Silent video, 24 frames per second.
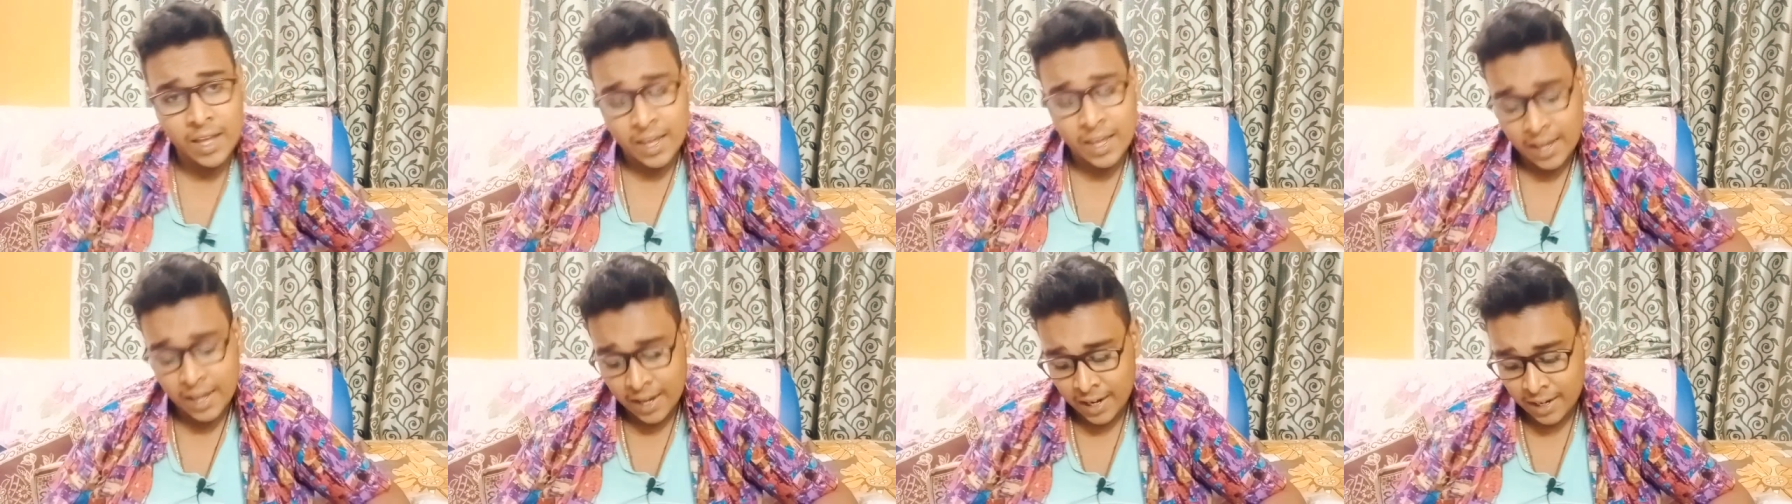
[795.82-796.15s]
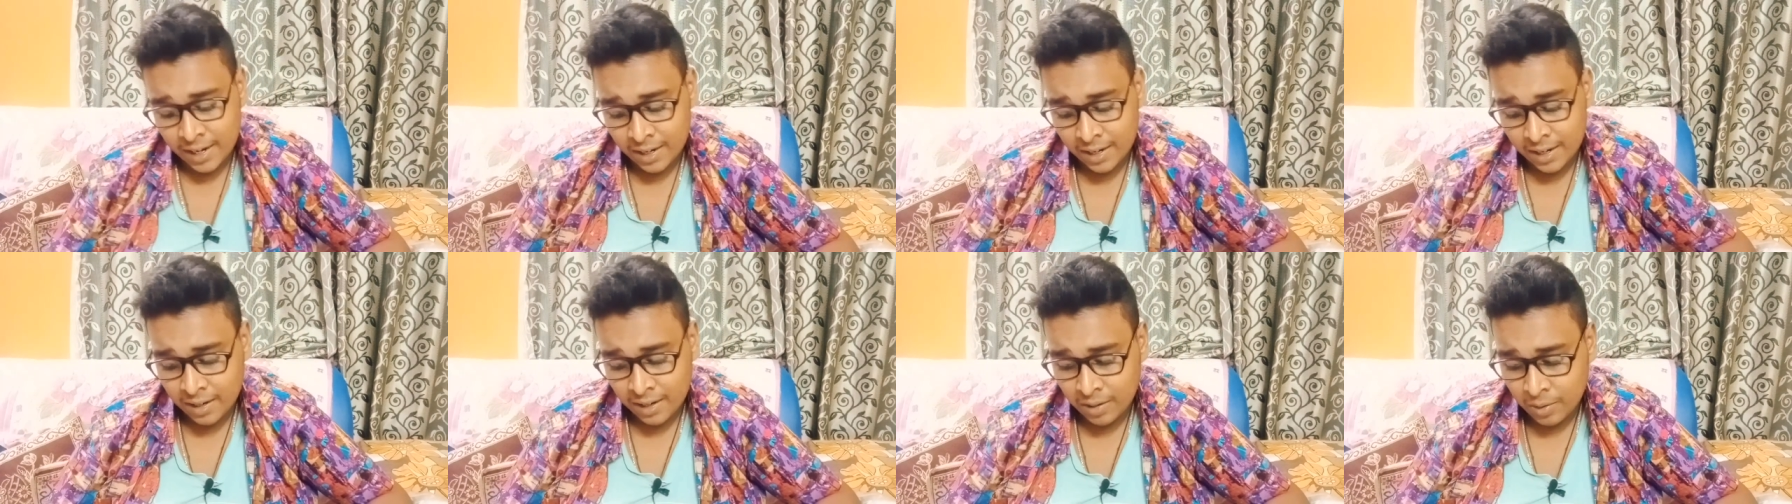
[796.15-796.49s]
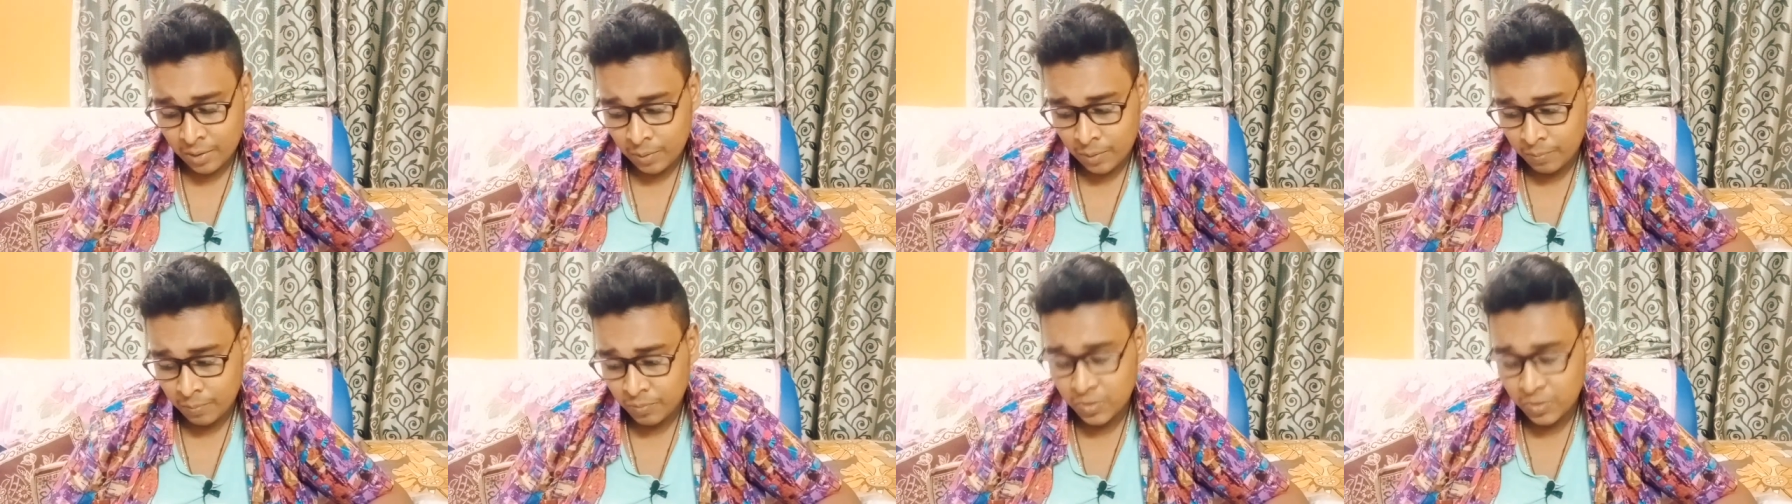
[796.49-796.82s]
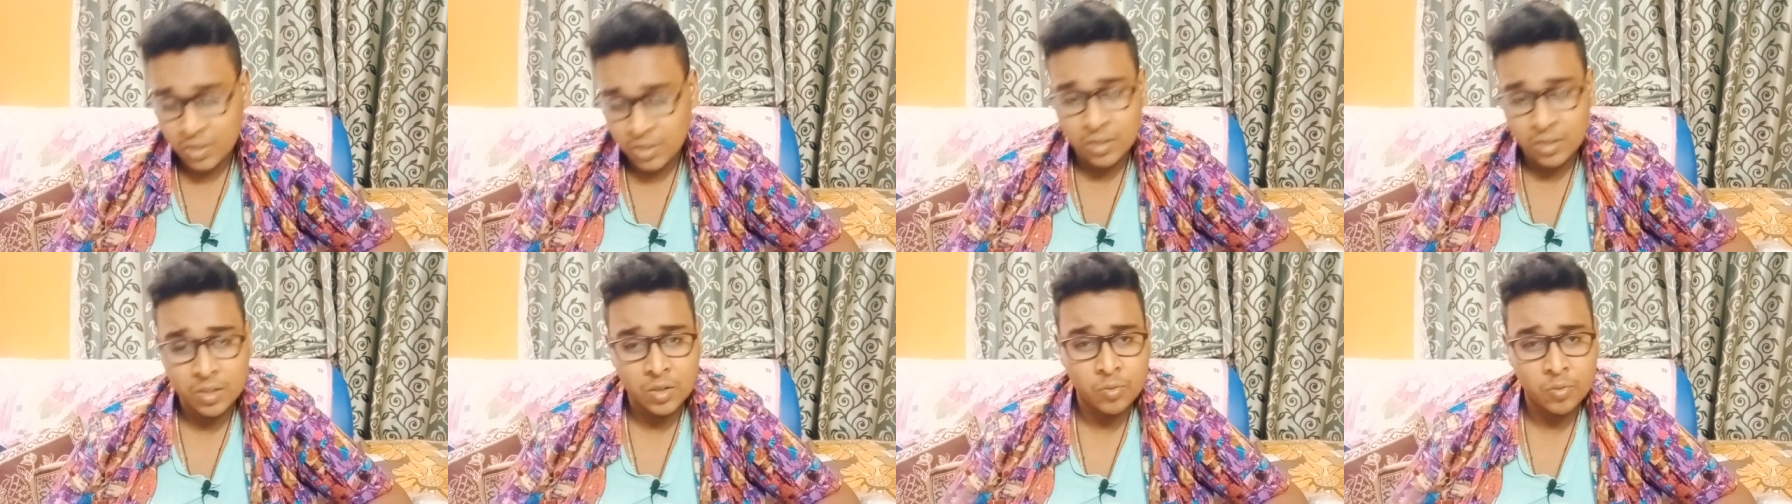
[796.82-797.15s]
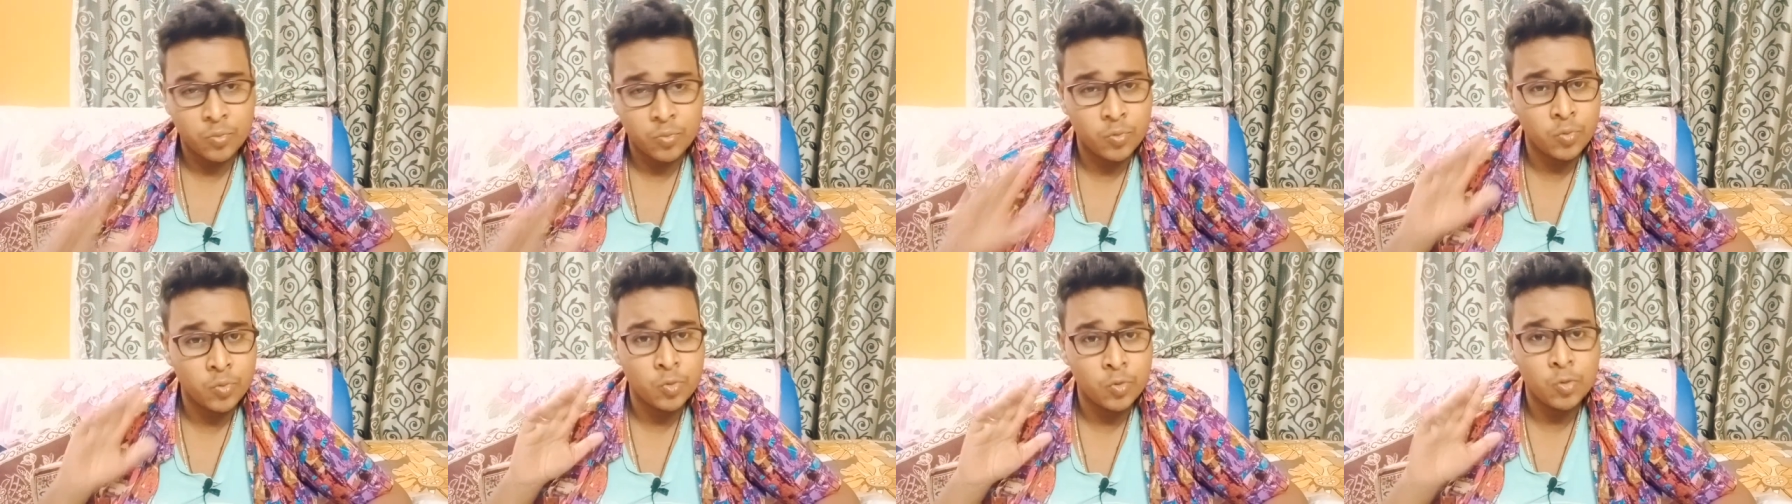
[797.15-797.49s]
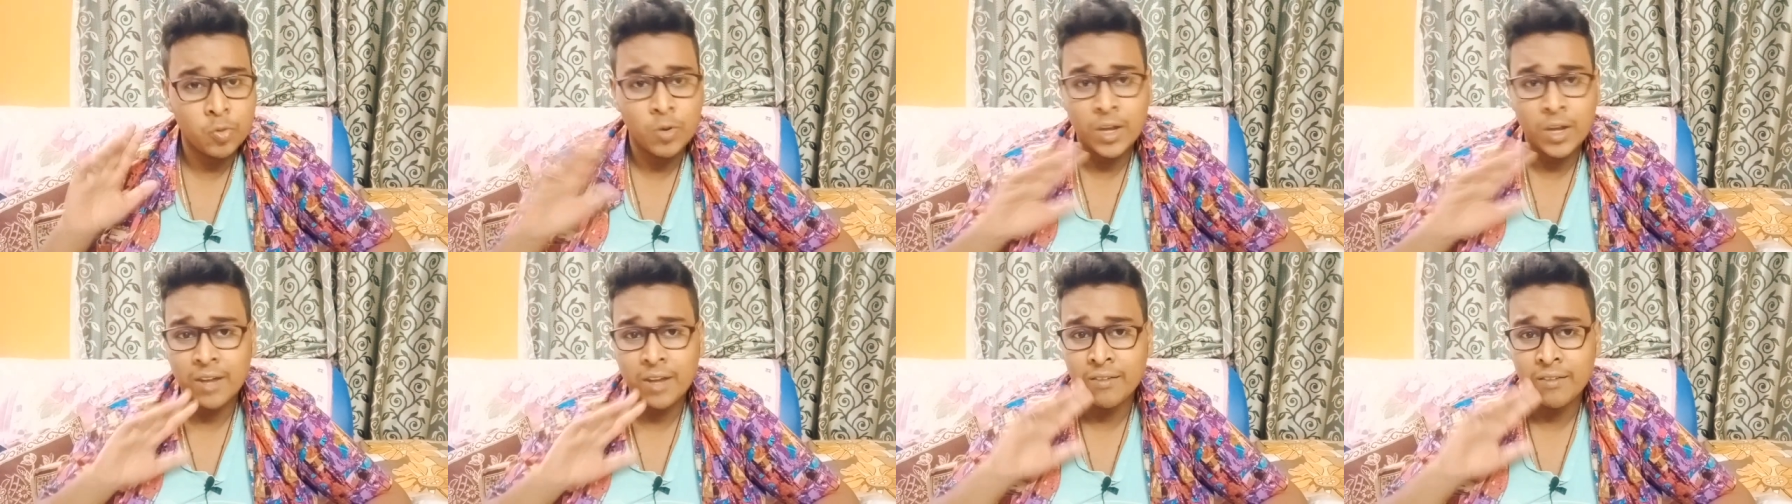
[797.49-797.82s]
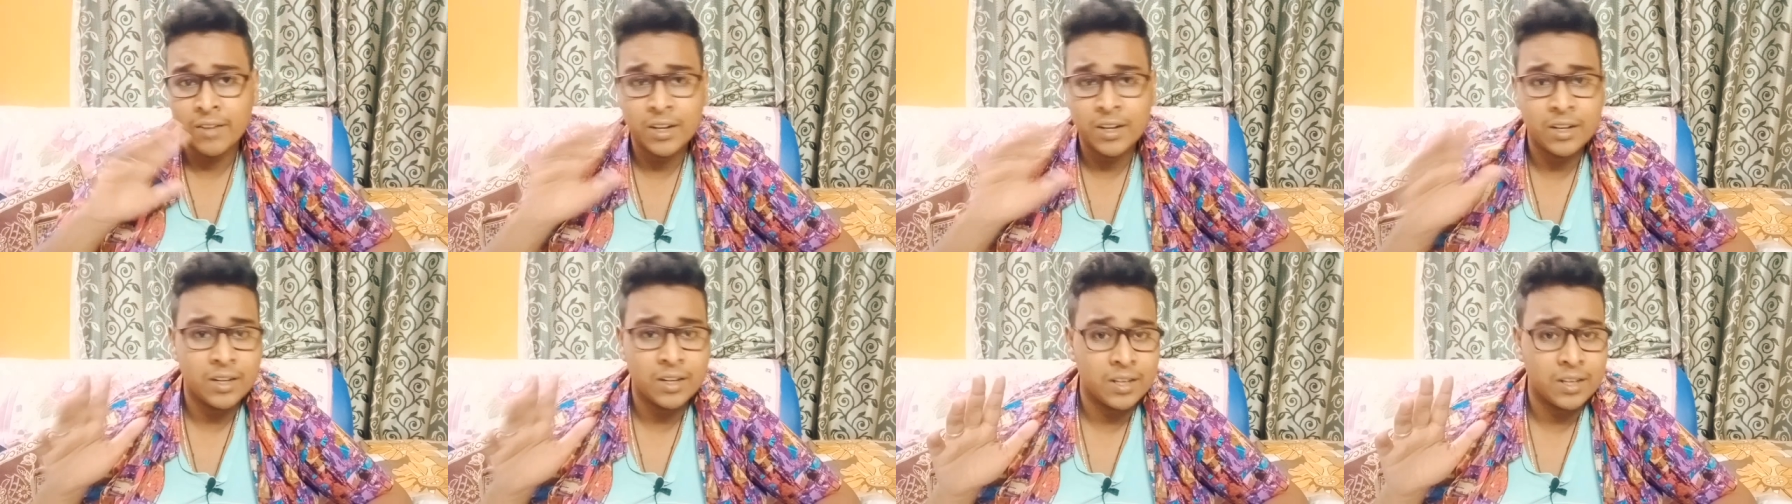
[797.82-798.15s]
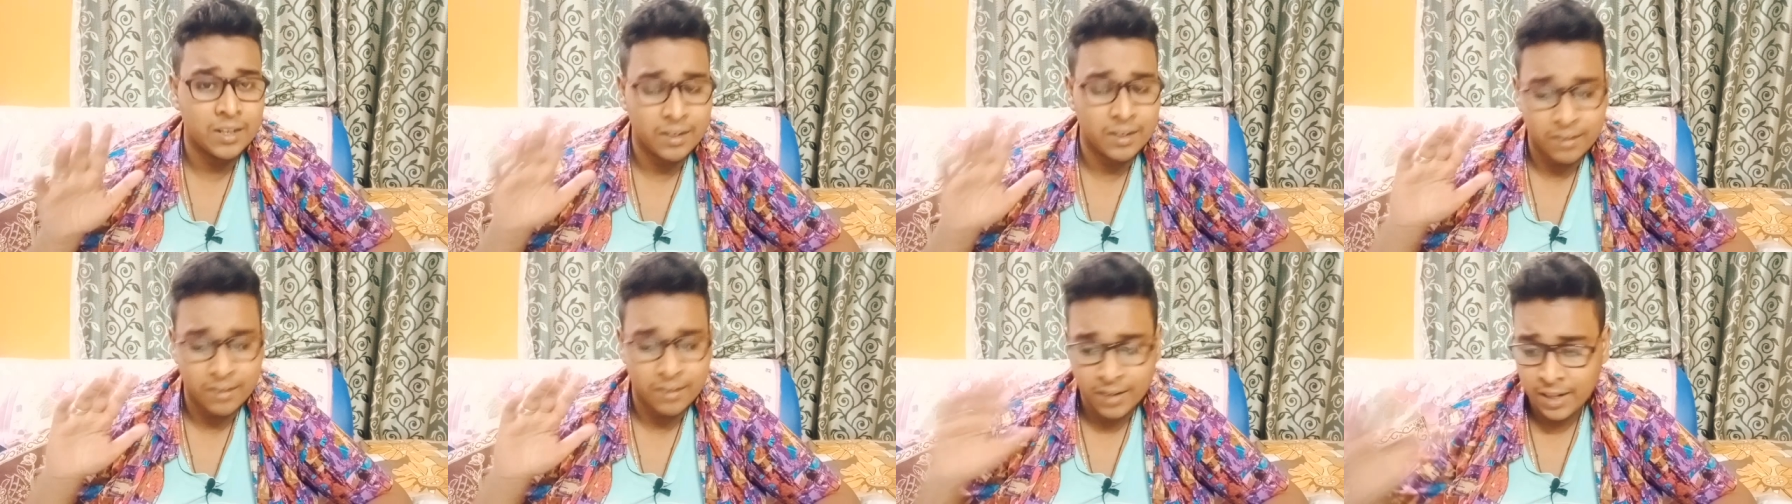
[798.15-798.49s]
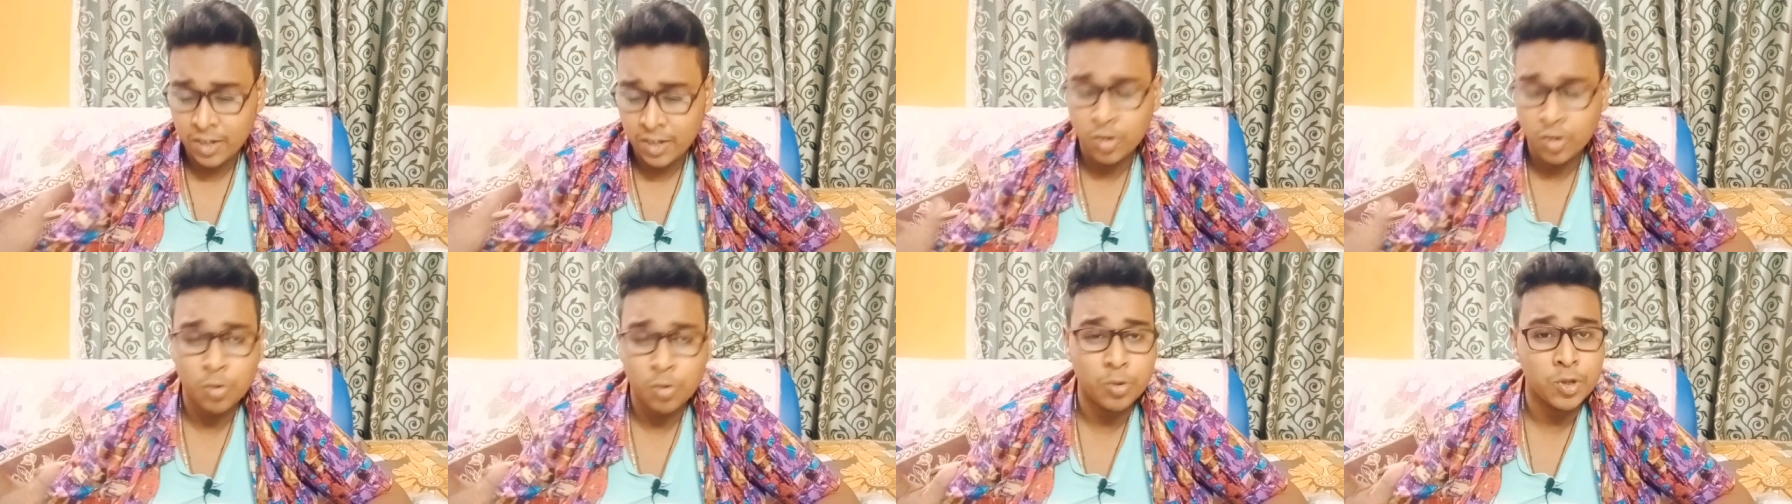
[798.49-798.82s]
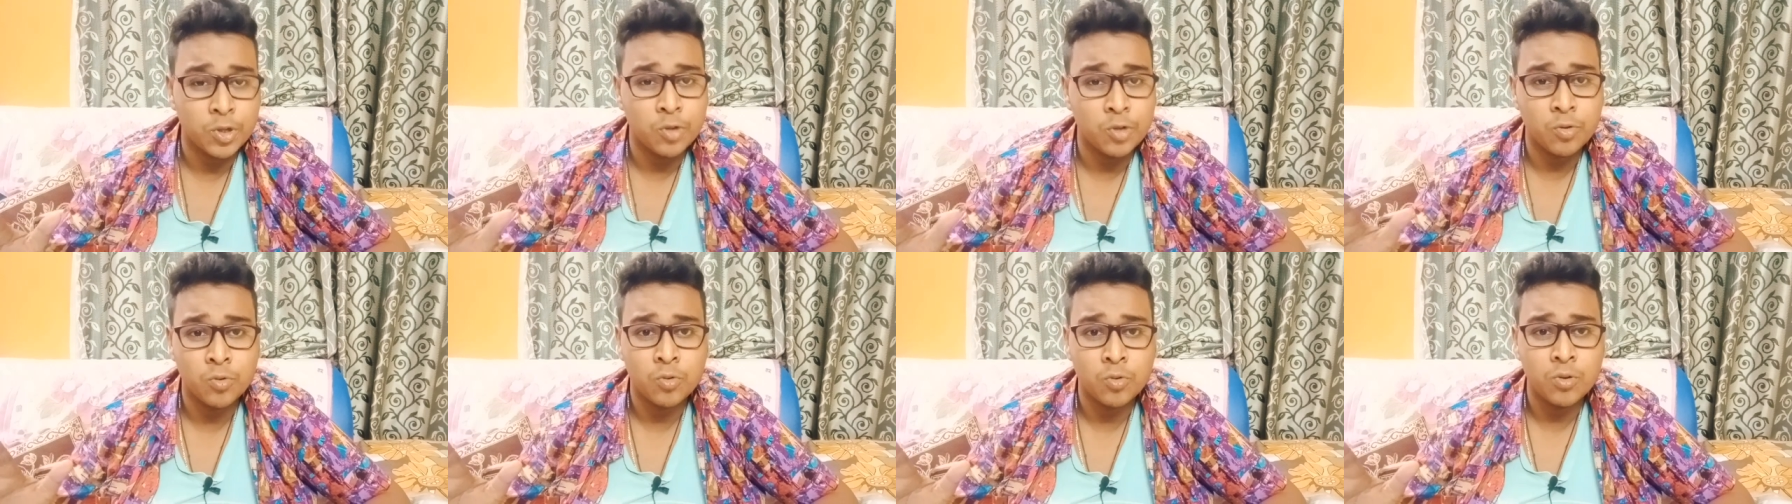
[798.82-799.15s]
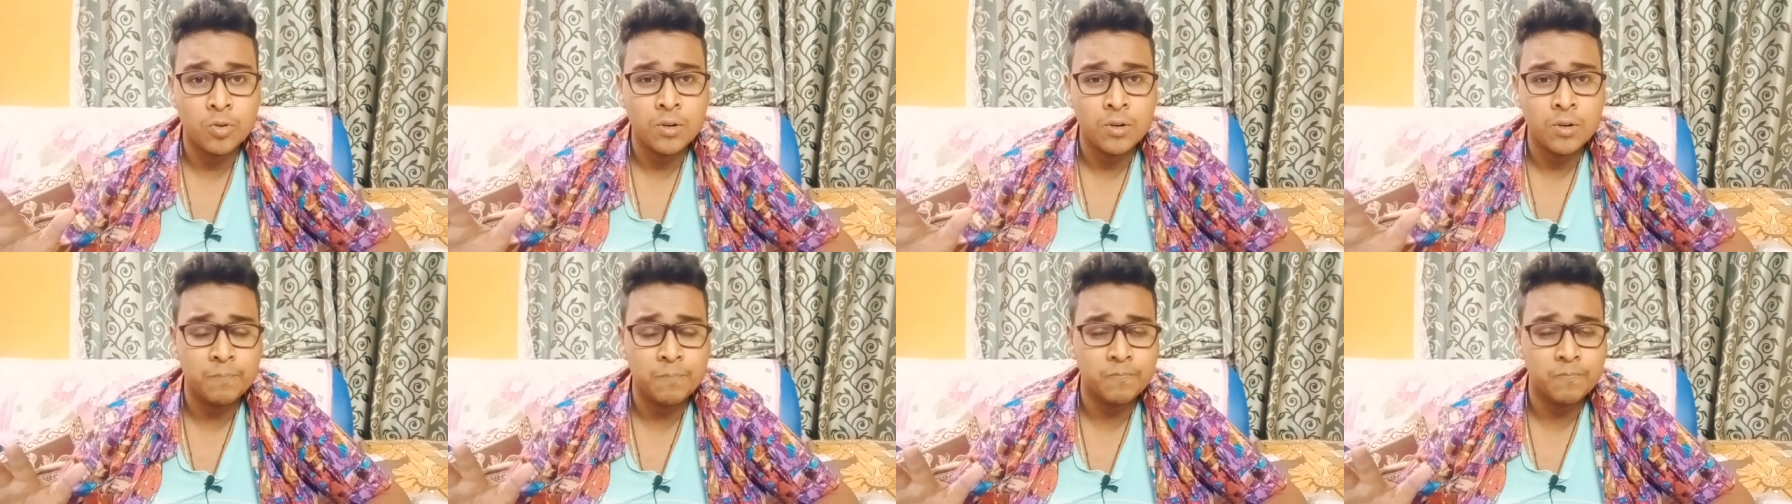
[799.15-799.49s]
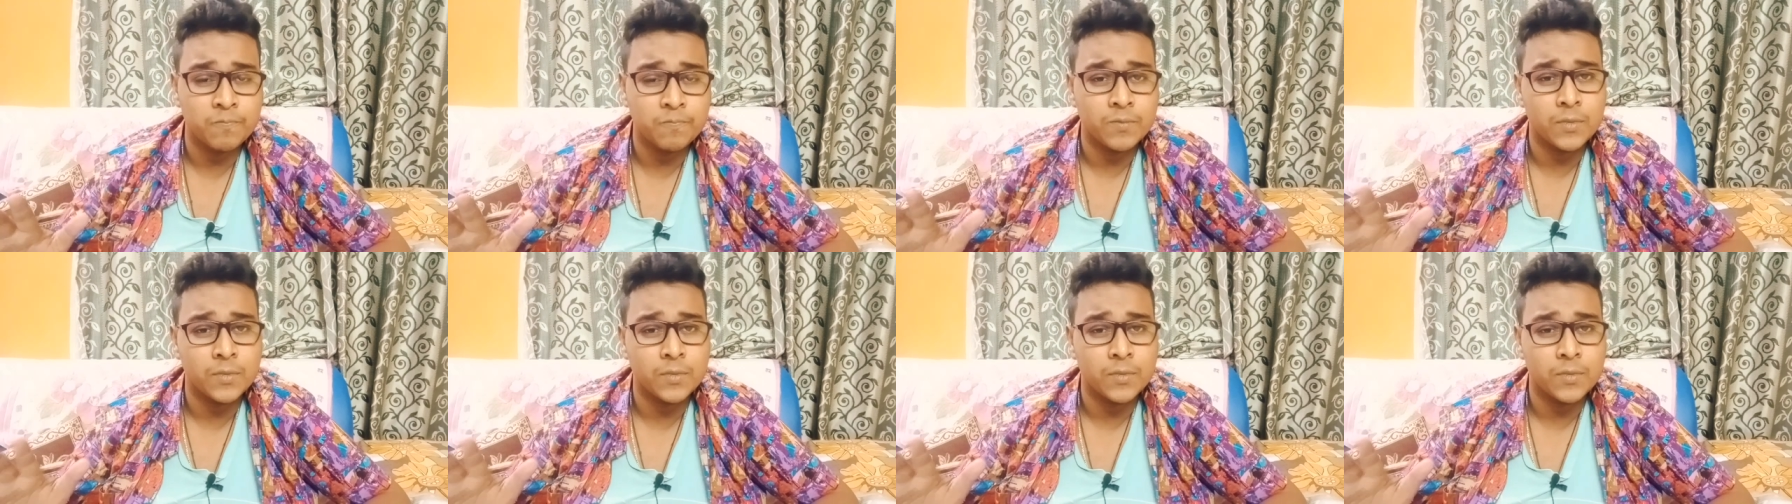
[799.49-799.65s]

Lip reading: And if you haven't read Tokyo Ghoul,